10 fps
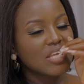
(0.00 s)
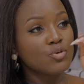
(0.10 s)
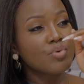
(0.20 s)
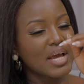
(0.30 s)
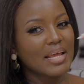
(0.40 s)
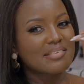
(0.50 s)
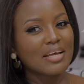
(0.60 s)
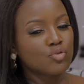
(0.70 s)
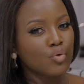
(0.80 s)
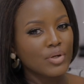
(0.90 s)
You realize
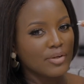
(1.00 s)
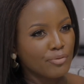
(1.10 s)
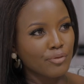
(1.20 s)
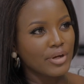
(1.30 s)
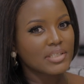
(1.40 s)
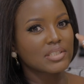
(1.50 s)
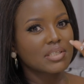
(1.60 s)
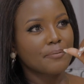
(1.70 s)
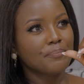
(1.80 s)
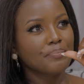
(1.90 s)
that you're
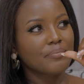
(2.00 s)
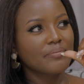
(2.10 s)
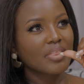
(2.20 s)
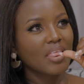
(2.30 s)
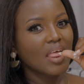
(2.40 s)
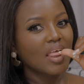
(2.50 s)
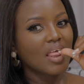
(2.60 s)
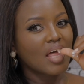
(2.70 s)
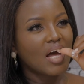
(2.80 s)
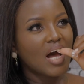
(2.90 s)
different.
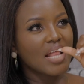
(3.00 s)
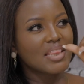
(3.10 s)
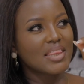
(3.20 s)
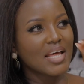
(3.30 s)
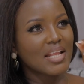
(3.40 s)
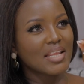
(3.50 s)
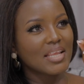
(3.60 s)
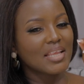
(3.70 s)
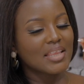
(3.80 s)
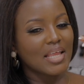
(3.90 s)
And then
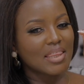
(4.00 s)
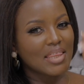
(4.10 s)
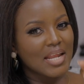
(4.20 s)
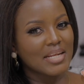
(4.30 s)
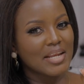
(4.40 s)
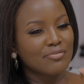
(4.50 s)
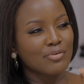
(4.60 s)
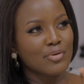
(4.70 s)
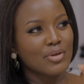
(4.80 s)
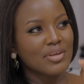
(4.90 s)
the third
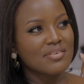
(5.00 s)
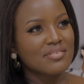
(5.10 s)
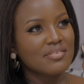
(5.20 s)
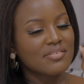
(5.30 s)
level is